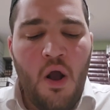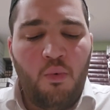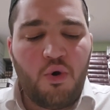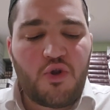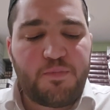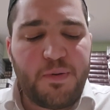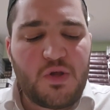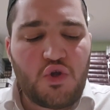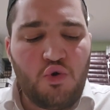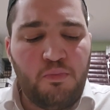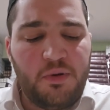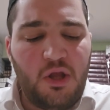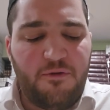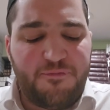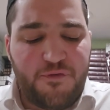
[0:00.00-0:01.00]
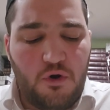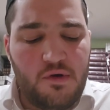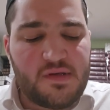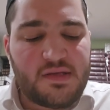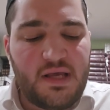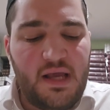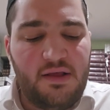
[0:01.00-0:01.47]
which presumably
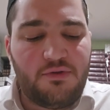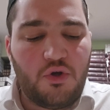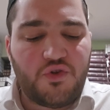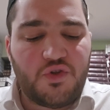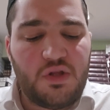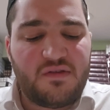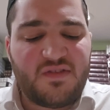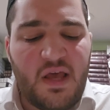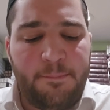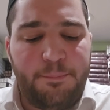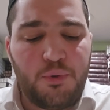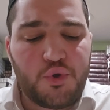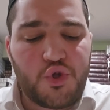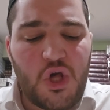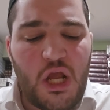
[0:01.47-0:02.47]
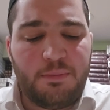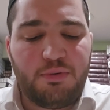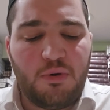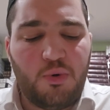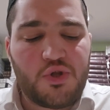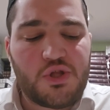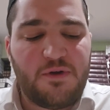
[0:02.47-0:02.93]
refers either to the temple chamber
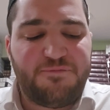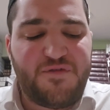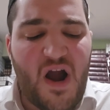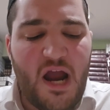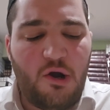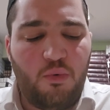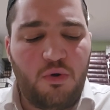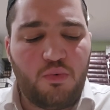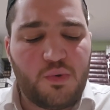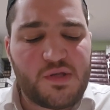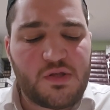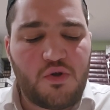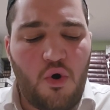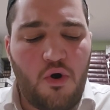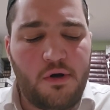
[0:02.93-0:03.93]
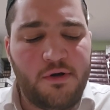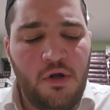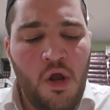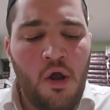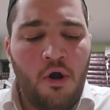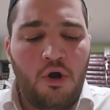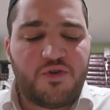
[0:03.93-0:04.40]
in which the firewood was stored,
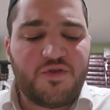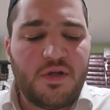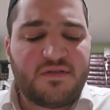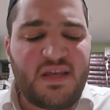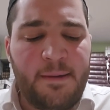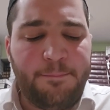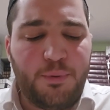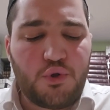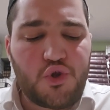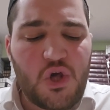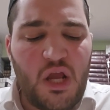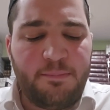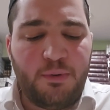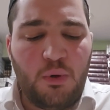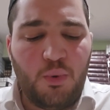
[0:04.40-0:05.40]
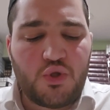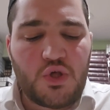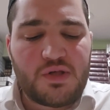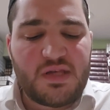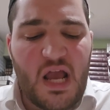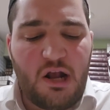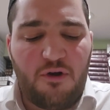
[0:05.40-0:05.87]
or to the temple chamber in which the
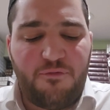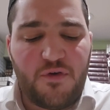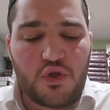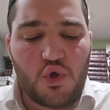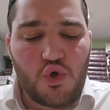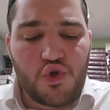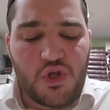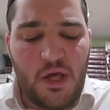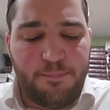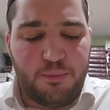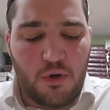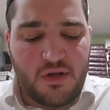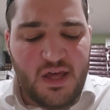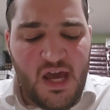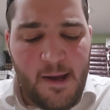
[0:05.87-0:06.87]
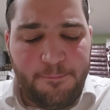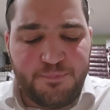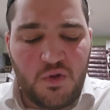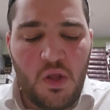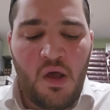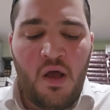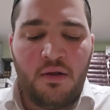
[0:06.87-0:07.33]
sacrificial sheep were
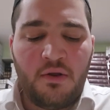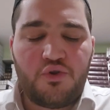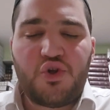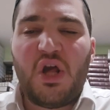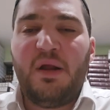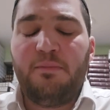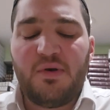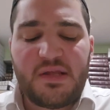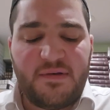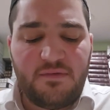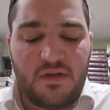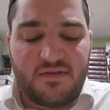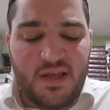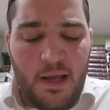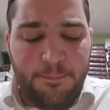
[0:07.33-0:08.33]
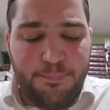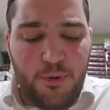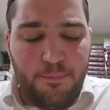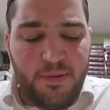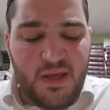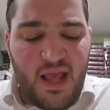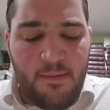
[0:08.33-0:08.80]
kept. The chambers of the temple
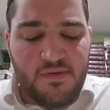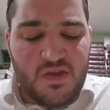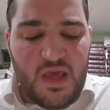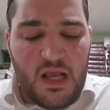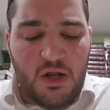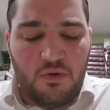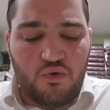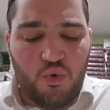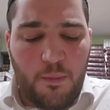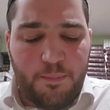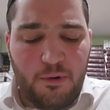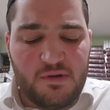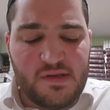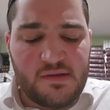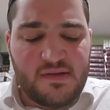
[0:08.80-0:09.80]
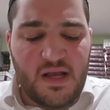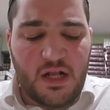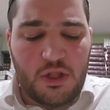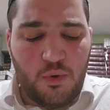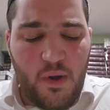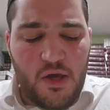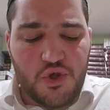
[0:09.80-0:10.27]
became sacred to a person's
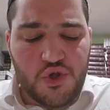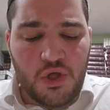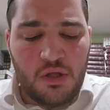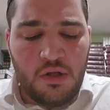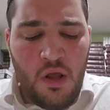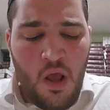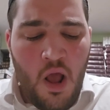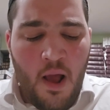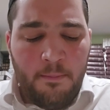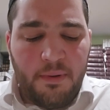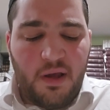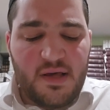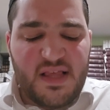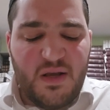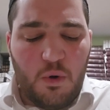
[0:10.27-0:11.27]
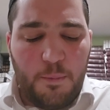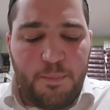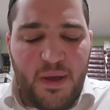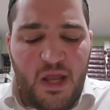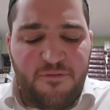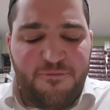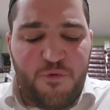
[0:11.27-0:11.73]
declaration because they were
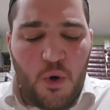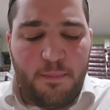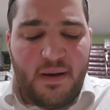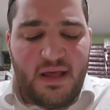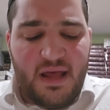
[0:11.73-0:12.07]
paid for by